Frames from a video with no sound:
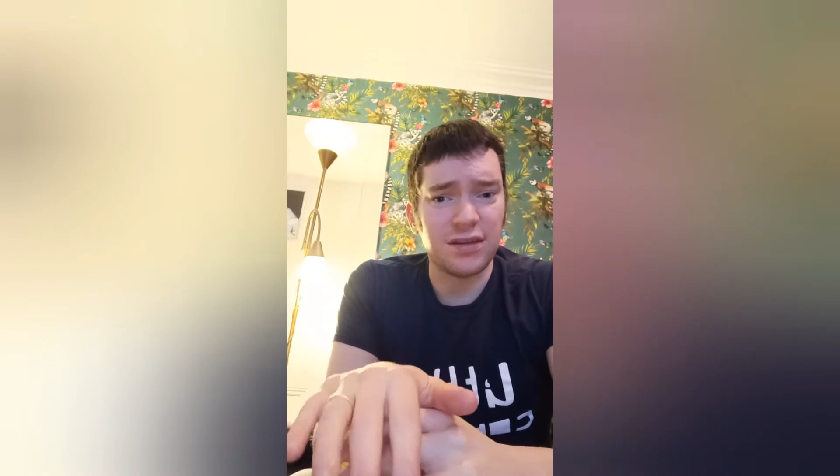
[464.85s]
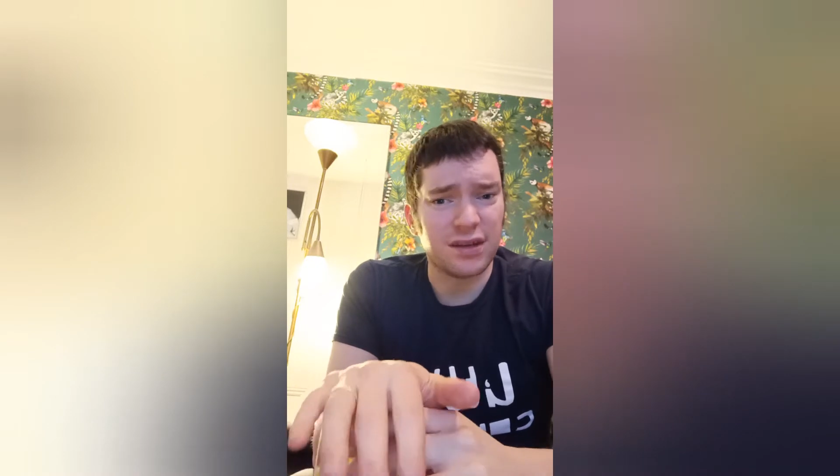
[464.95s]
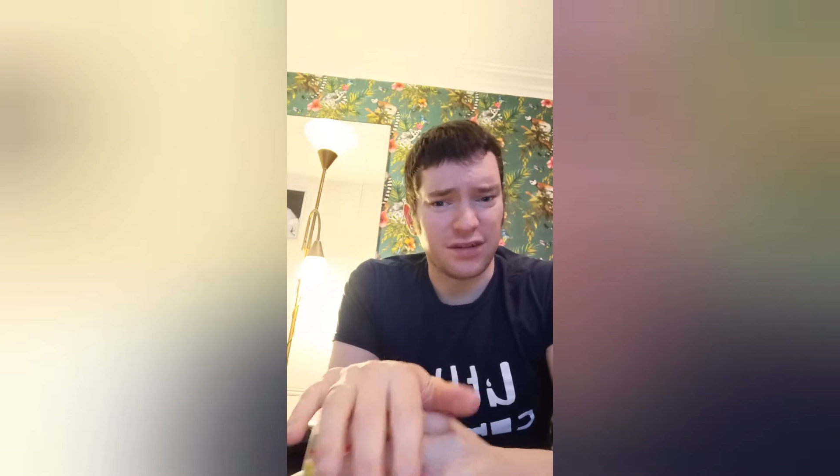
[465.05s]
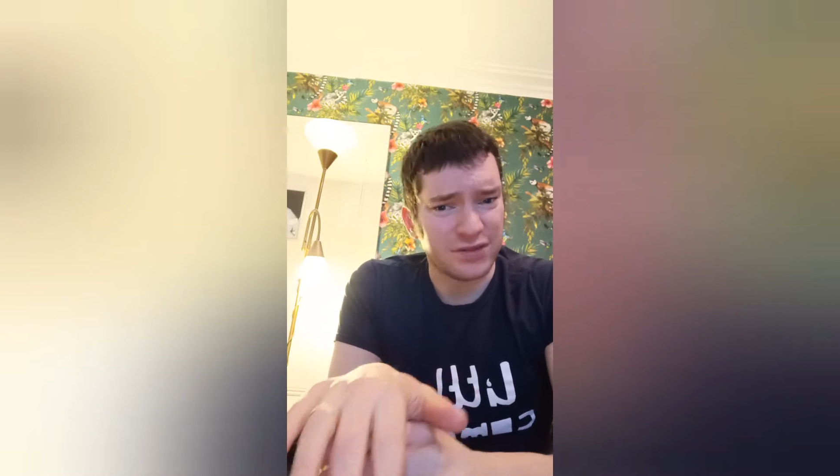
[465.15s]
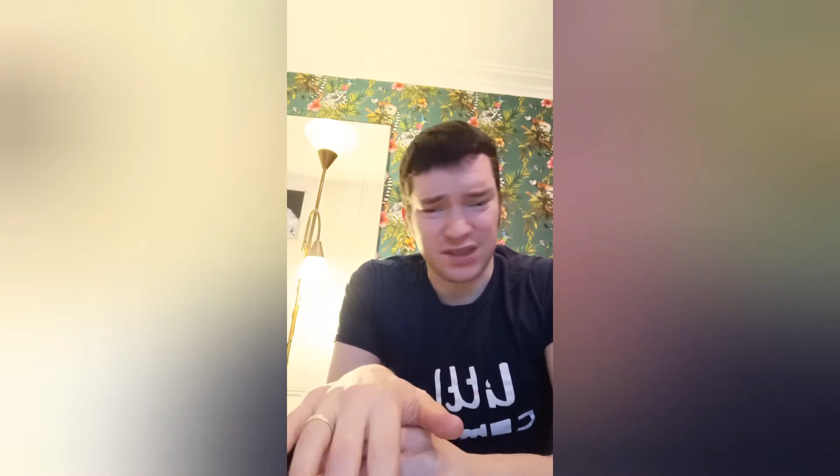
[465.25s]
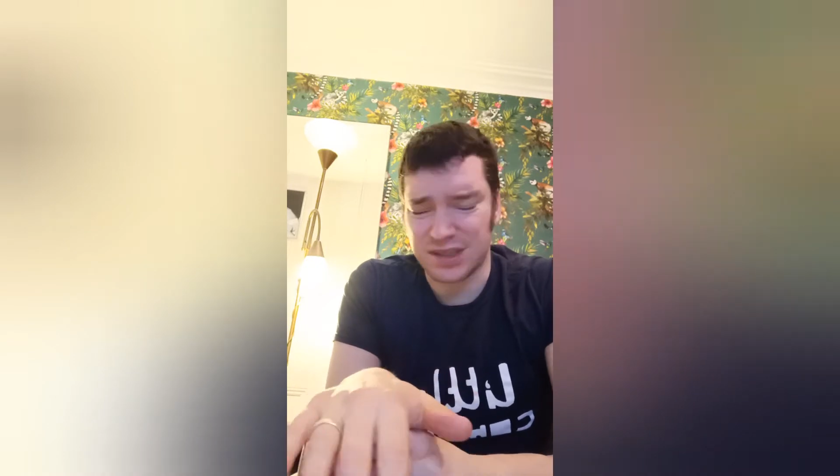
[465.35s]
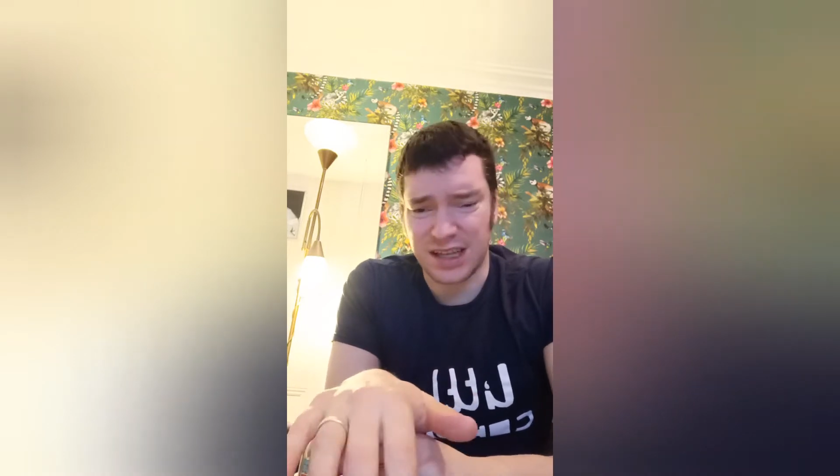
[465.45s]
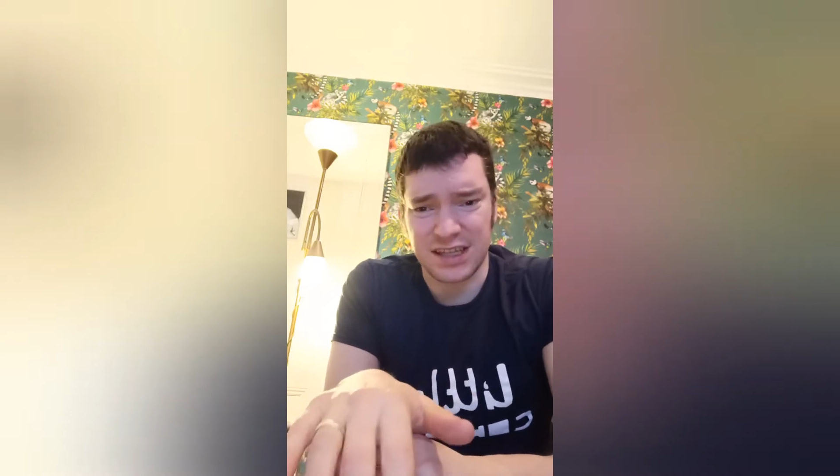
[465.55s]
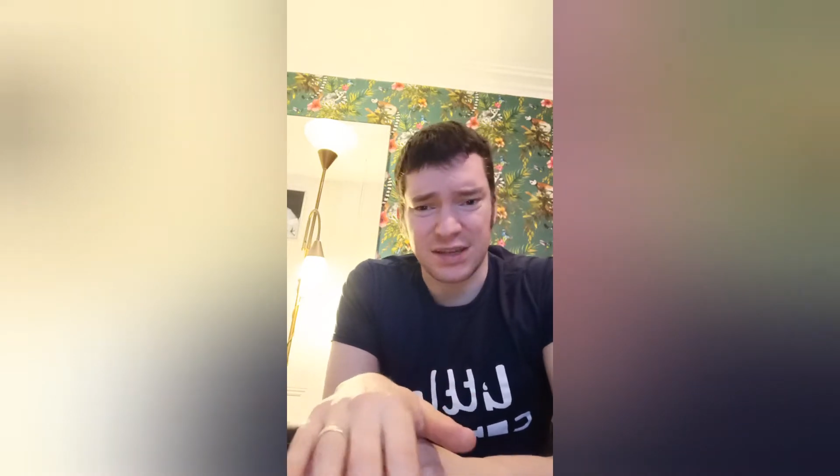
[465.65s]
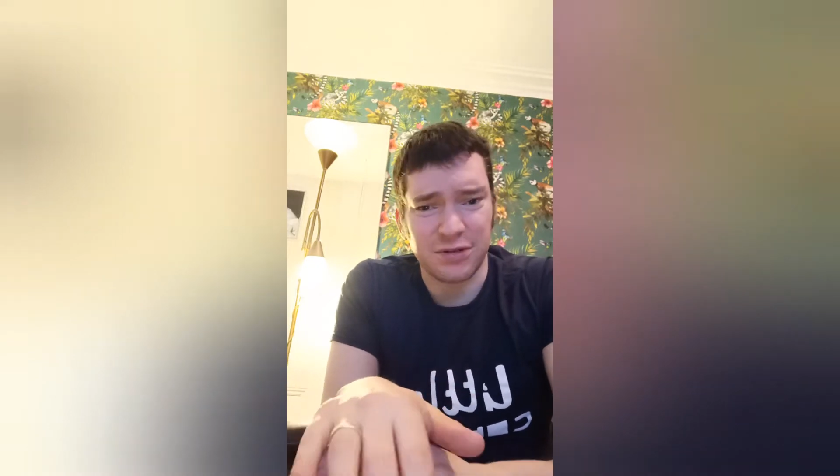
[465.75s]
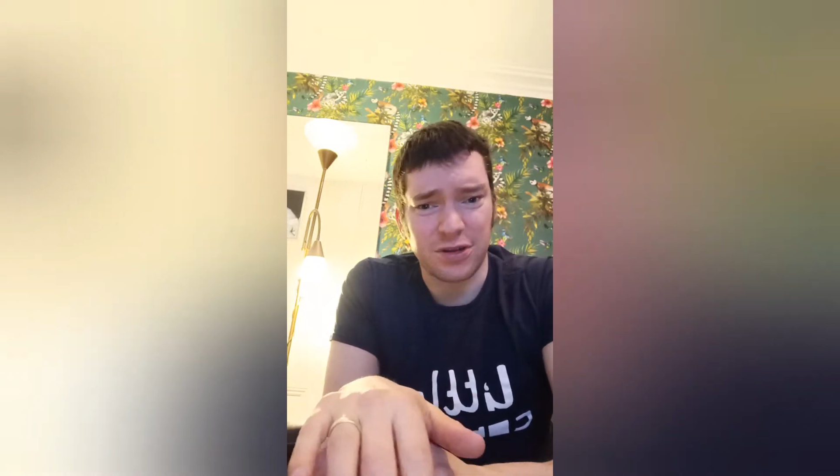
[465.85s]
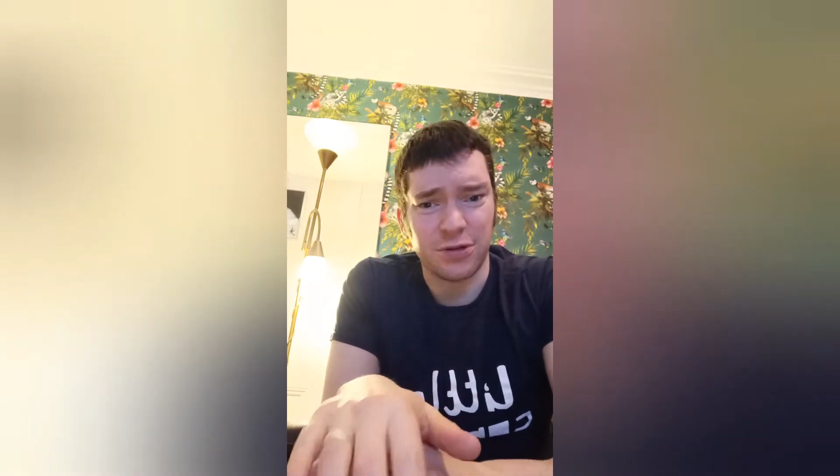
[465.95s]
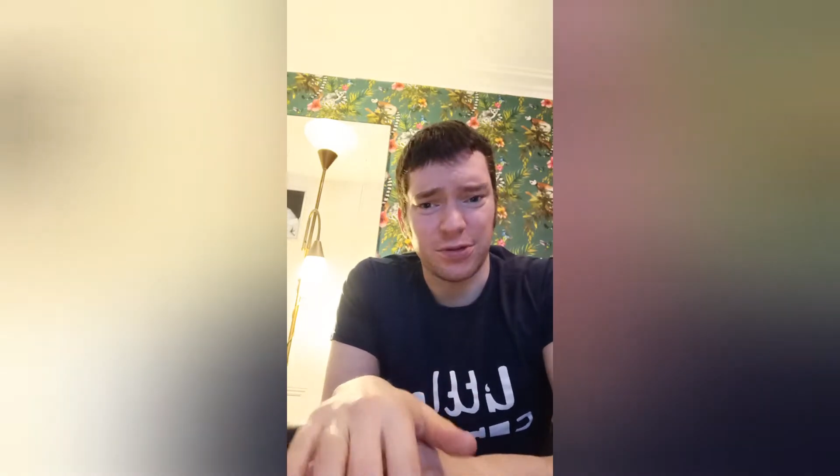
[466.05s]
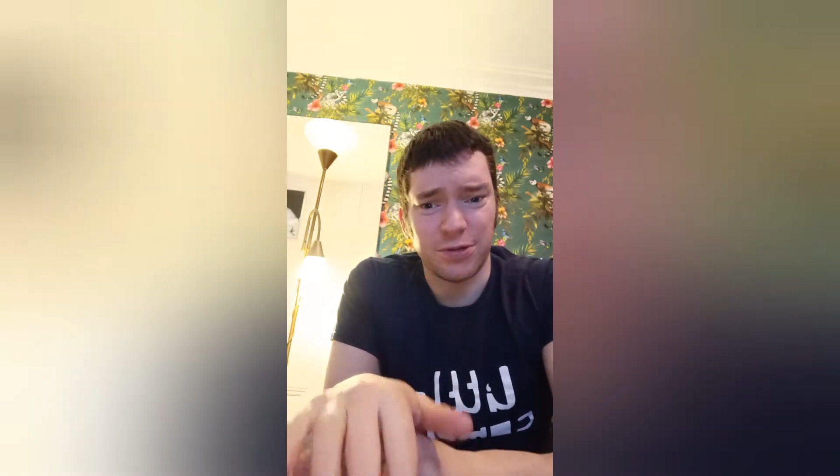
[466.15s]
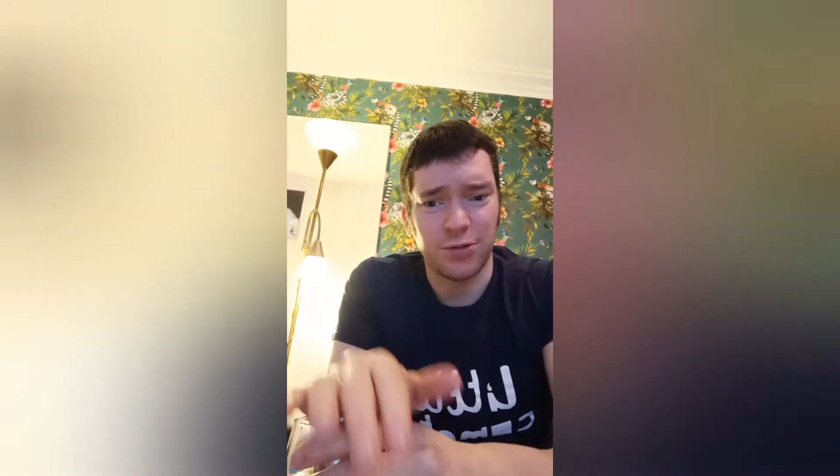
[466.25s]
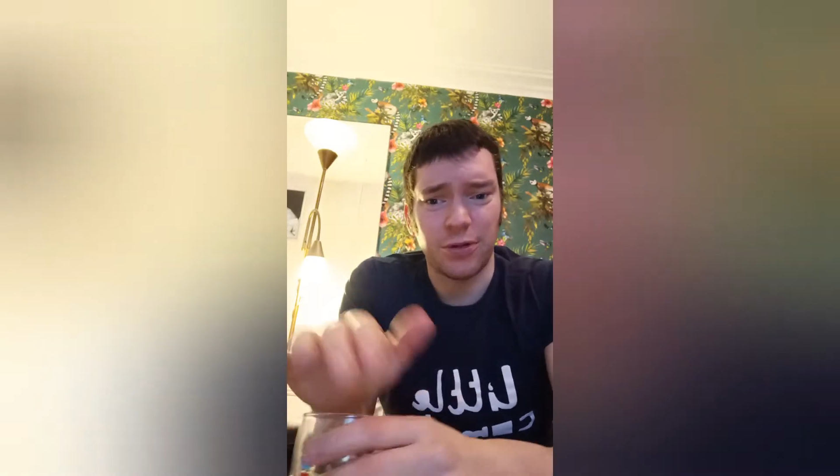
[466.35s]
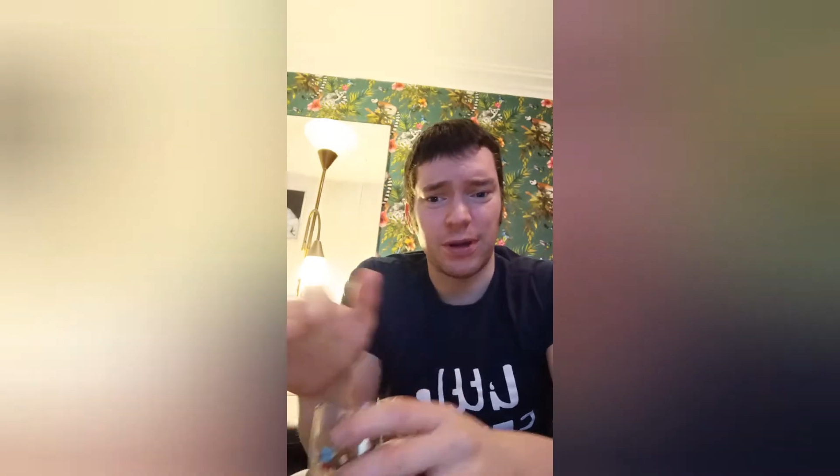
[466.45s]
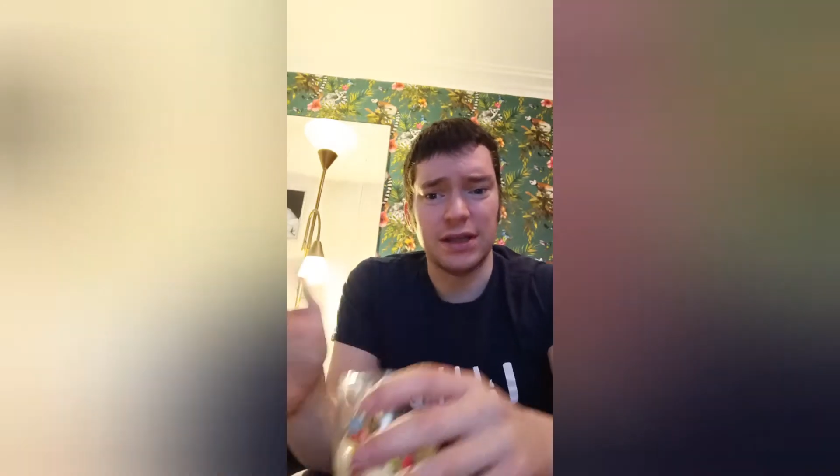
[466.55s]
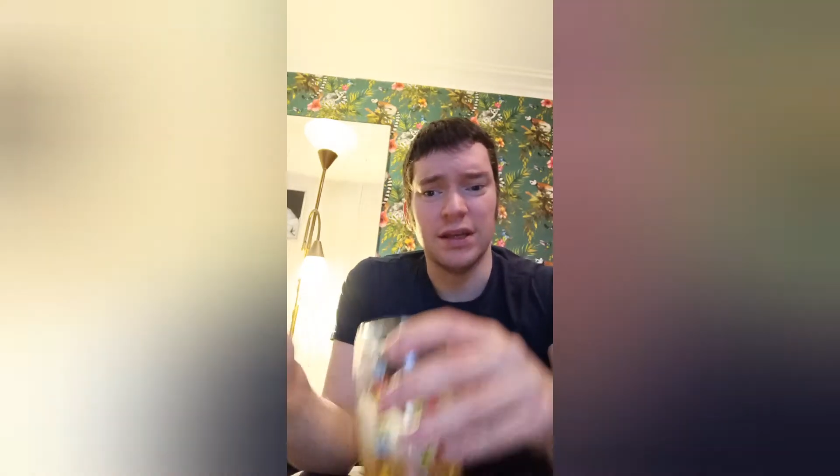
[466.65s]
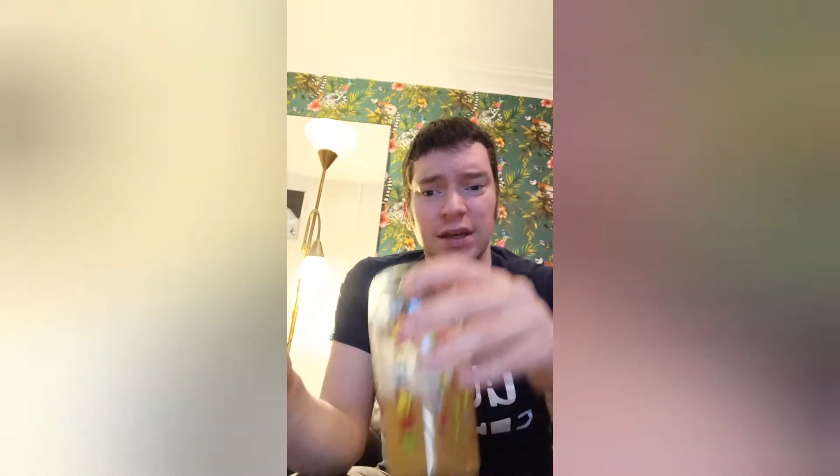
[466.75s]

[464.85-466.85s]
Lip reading: Obviously it's kind of similar to what you would do with wine.